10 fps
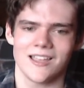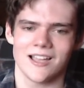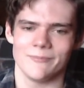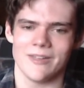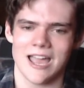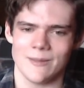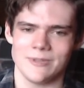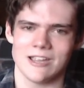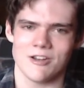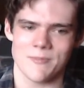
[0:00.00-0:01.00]
I'm
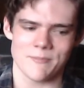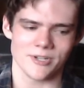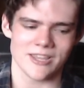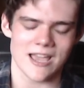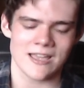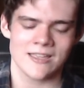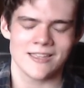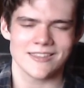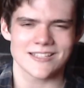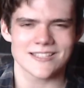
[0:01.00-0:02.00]
happy I remembered that.
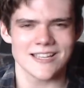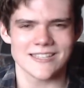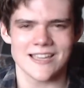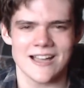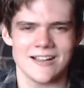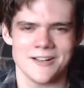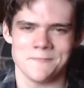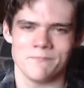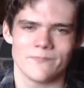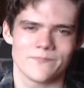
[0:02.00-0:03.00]
That's like that,
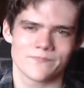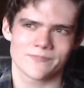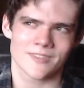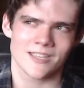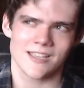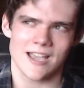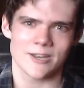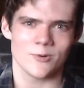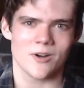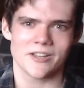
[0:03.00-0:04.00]
I
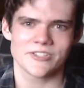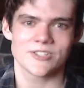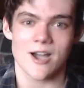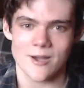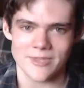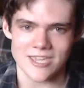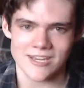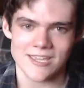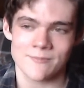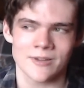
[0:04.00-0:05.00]
don't watch Tommy in
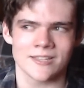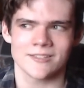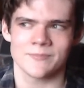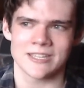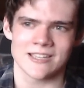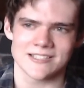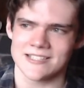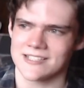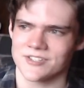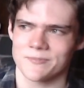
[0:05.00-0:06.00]
it, but because
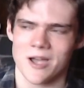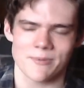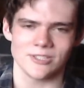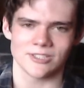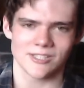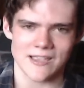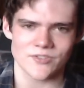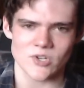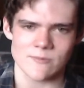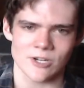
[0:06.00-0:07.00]
he's such a popular live
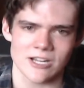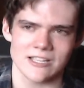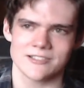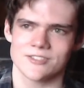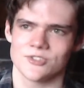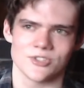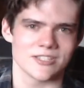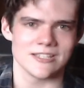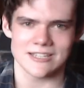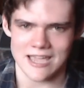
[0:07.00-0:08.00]
streamer, it's
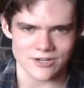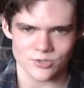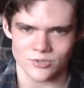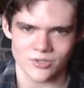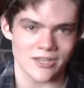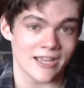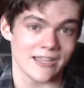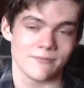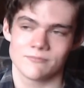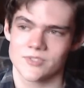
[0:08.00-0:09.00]
just natural that
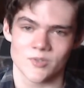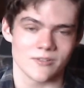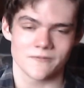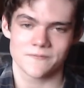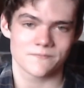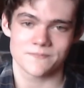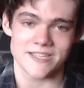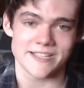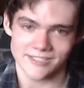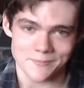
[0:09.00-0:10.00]
I sort of
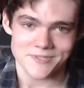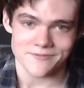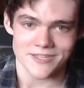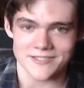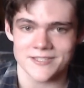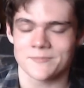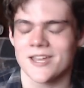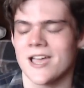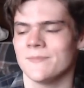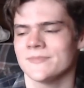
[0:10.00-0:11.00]
see clips of his
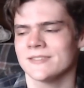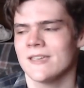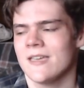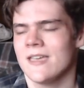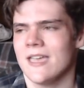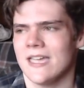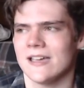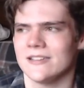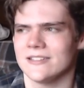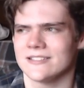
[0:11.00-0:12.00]
sometimes,
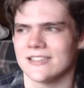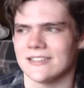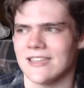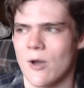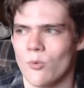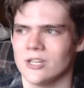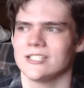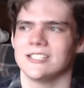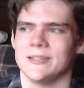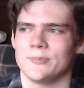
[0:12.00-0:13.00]
and it's like that one
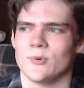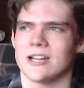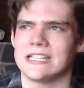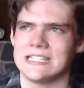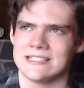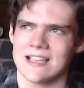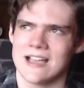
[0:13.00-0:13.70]
clip where he's